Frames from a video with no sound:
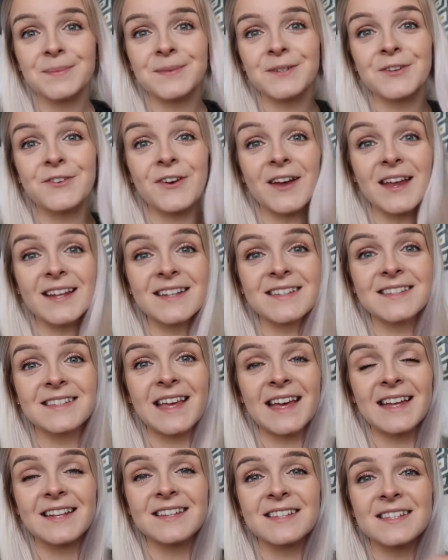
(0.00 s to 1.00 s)
great
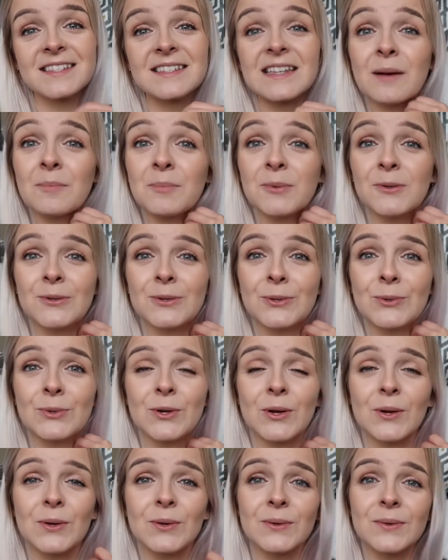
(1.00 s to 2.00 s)
getting to sample
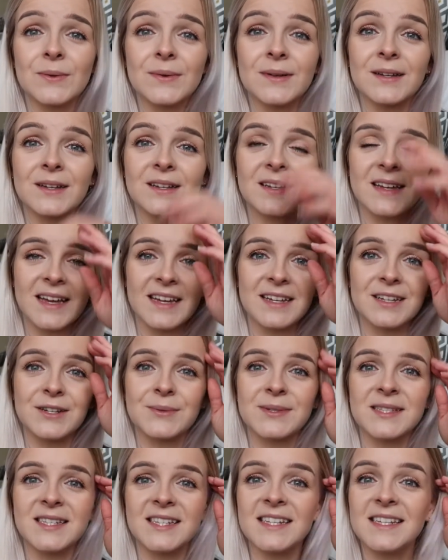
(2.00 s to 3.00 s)
local
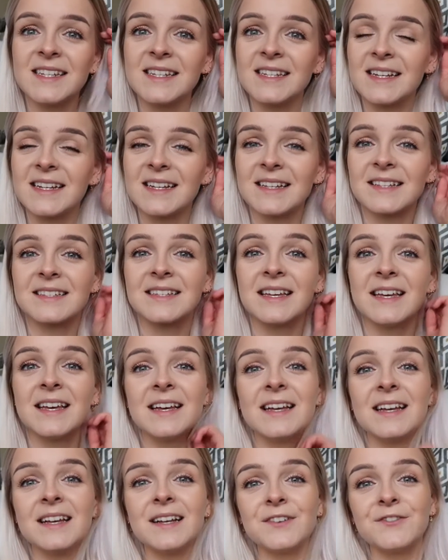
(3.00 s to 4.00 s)
cuisine and
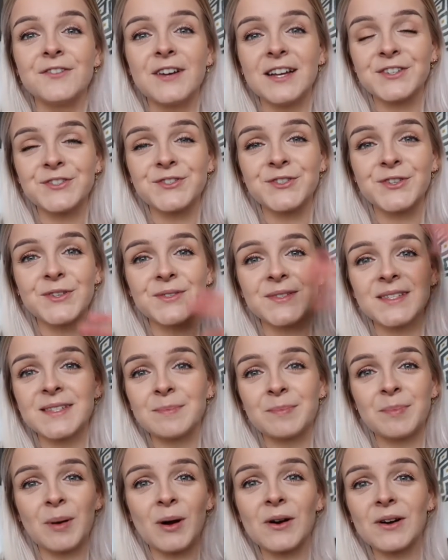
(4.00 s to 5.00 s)
restaurants
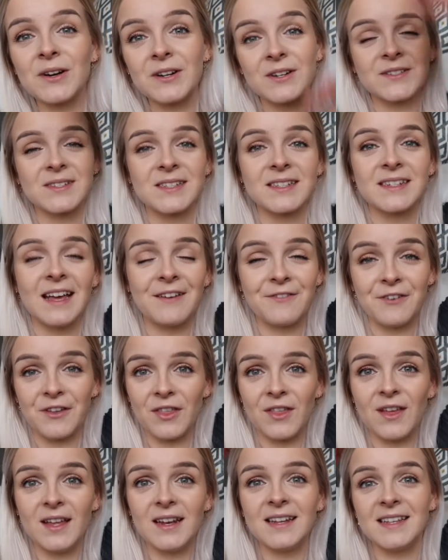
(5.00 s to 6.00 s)
and bars and
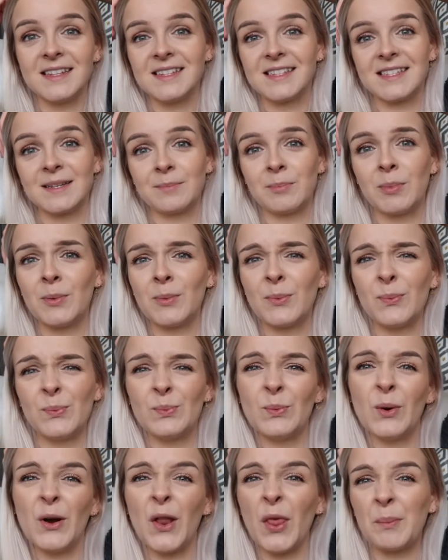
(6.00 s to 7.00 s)
everything. It's
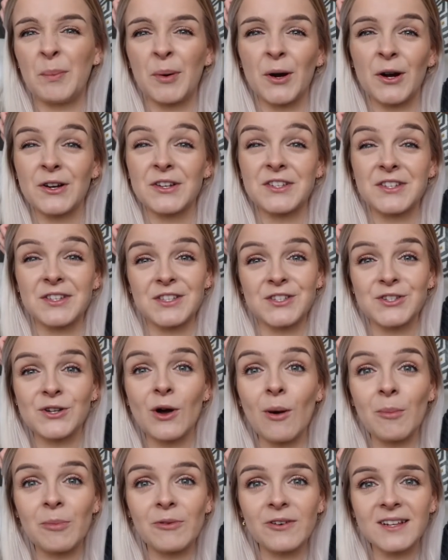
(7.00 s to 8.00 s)
one of the perks of the
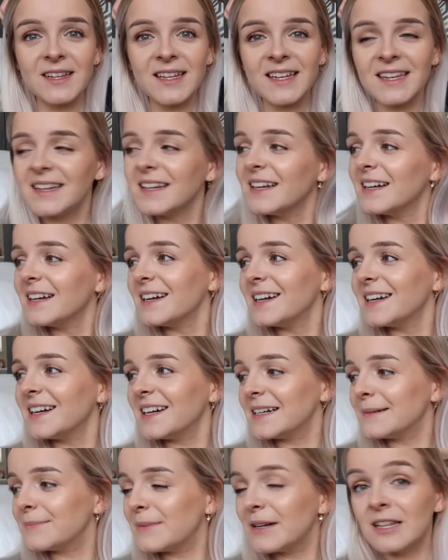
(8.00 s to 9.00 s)
job, really.
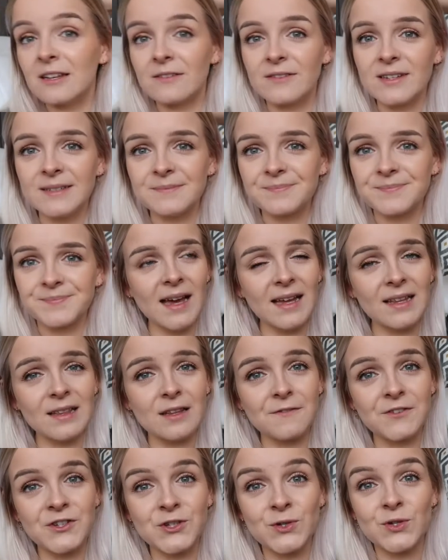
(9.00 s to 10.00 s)
I love it. I
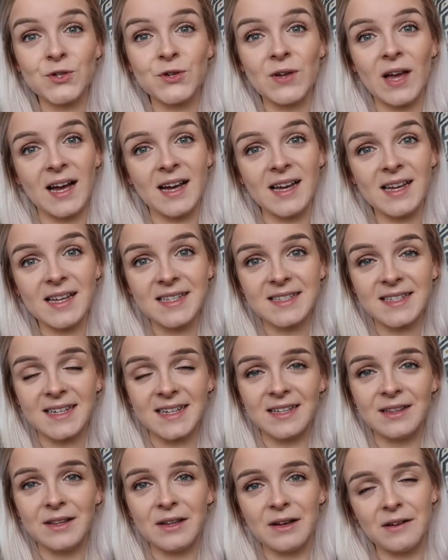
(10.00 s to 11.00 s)
love showing you guys.
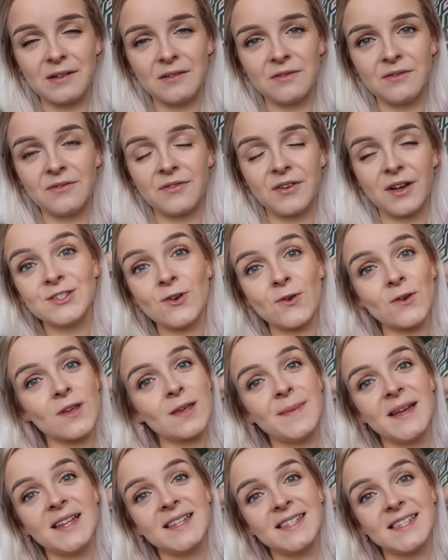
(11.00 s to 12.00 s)
I love
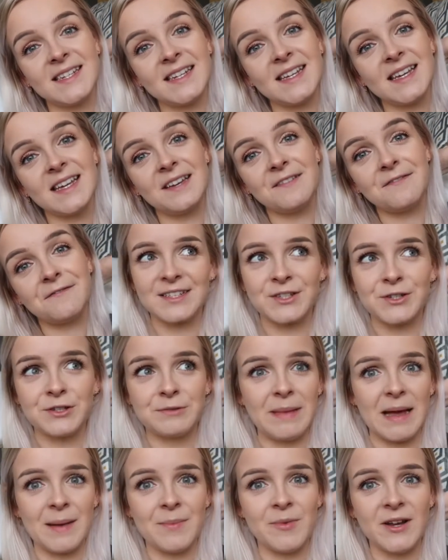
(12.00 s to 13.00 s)
documenting it. It's
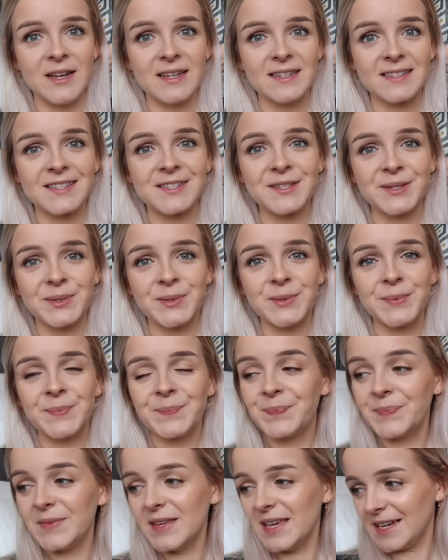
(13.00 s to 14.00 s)
good memories. So
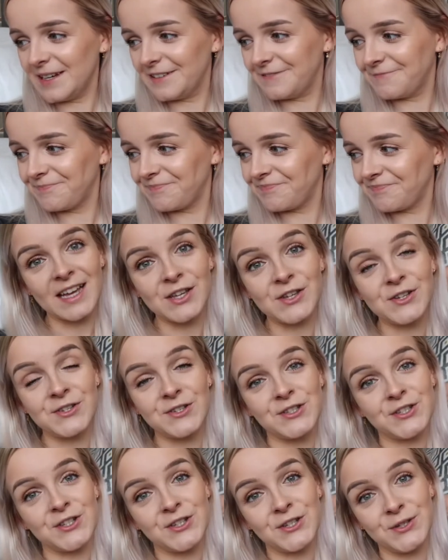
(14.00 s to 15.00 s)
yeah, thank you
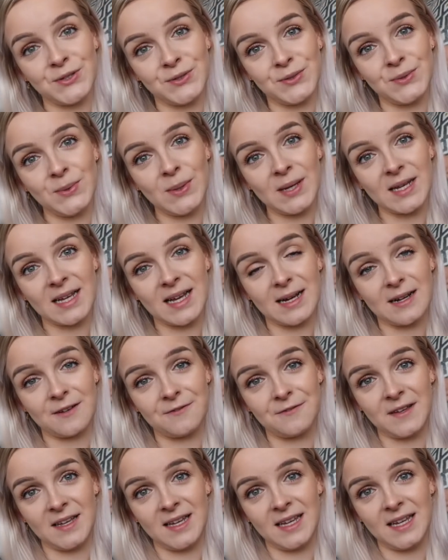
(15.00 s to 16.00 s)
to
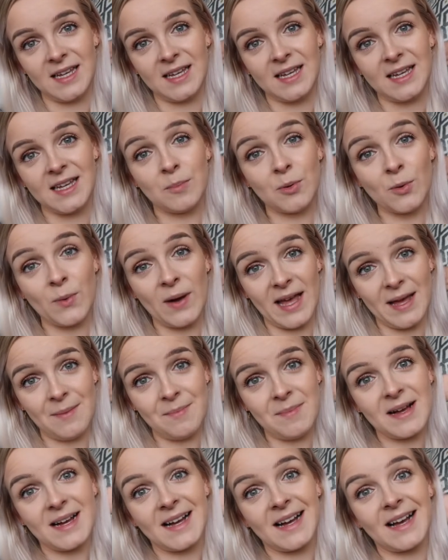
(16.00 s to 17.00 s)
Cafe
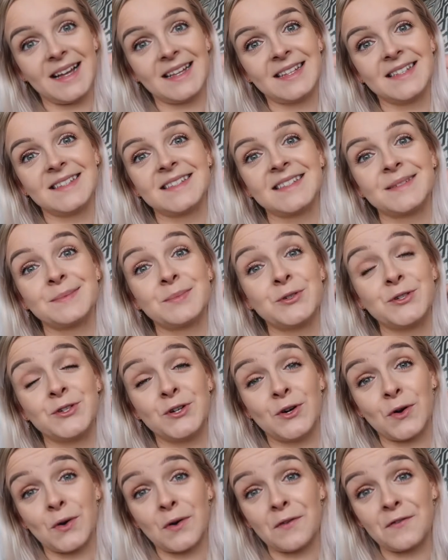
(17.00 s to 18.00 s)
Boheme and
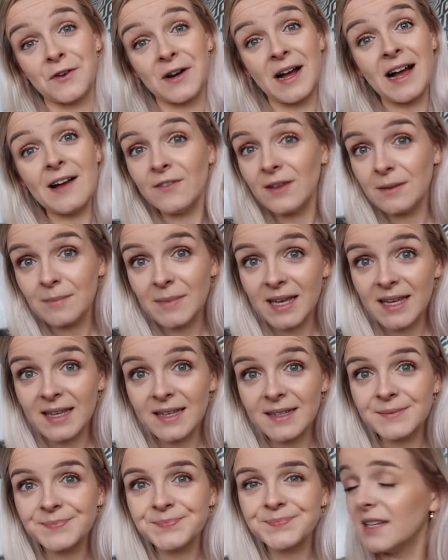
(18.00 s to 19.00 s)
Brewdog for having
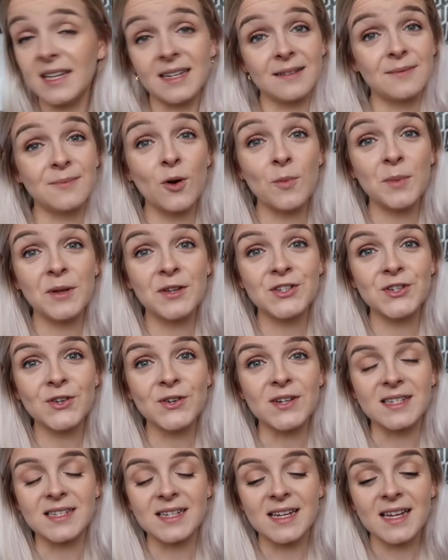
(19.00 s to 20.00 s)
me. Yeah, hope you
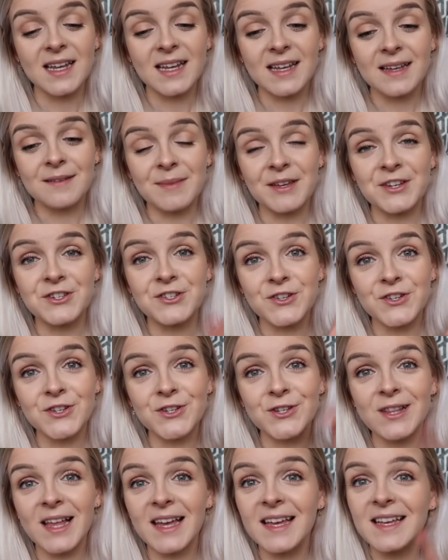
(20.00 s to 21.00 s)
enjoyed. Make sure
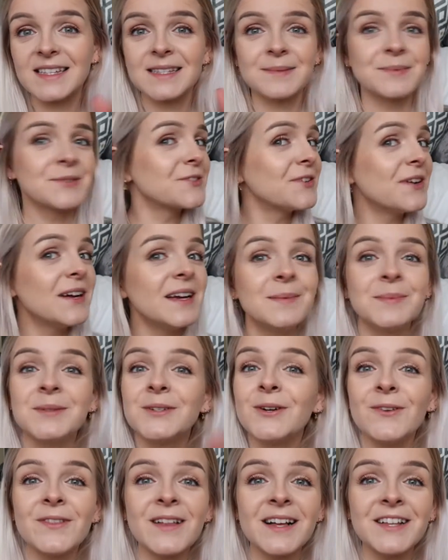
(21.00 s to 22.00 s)
you like, subscribe and
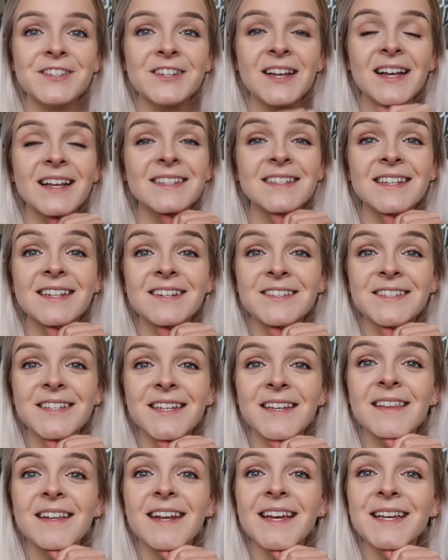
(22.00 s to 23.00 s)
all that jazz, and I'll see
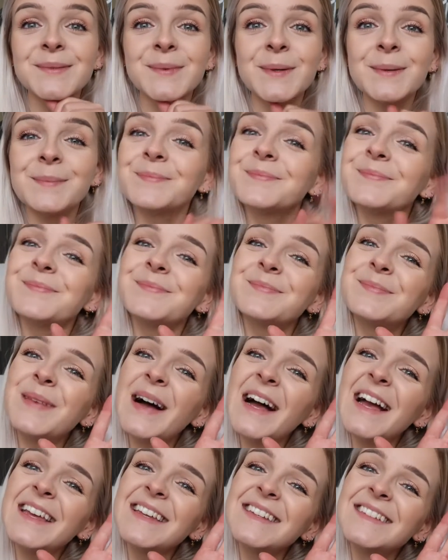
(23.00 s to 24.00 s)
you in the next one.
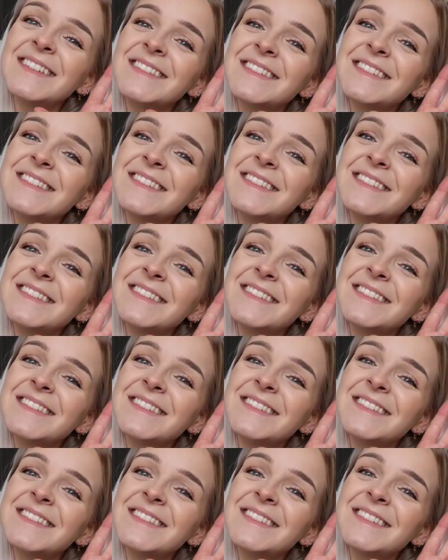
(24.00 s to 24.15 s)
Bye.